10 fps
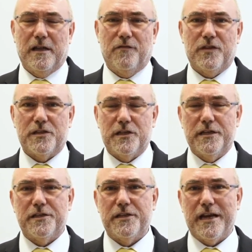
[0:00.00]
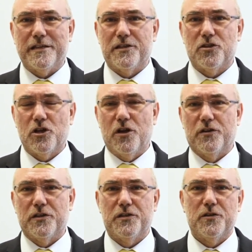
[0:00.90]
If the solicitor has a
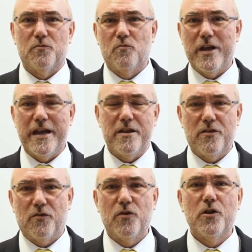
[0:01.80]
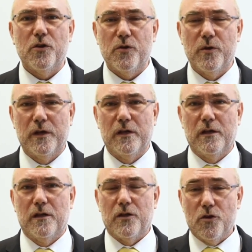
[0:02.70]
chance to read through
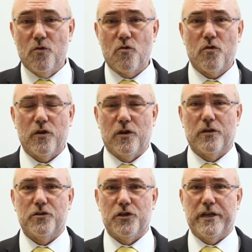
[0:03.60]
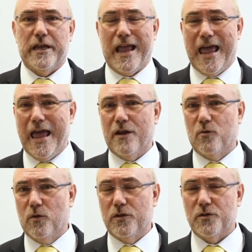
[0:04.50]
your chronology and
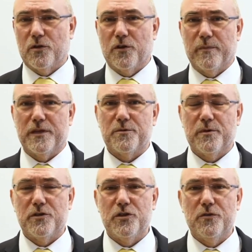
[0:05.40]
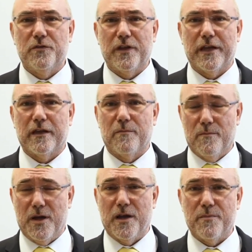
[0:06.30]
all the documents which you think
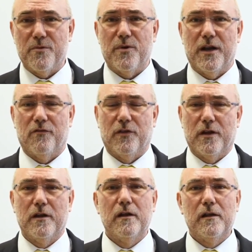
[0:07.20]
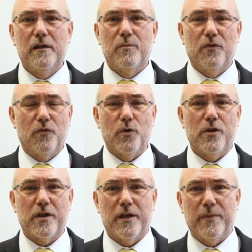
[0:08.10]
might be relevant before
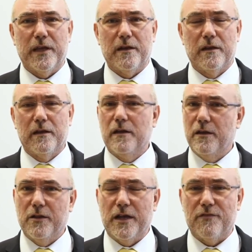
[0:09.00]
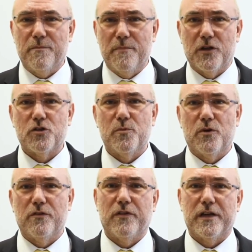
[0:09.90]
you come in, you'll have a much
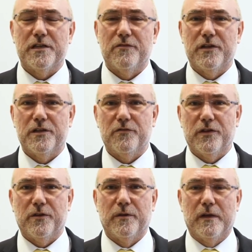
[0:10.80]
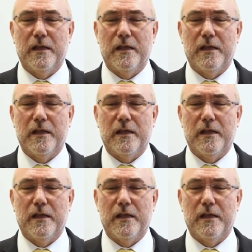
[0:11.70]
more effective interview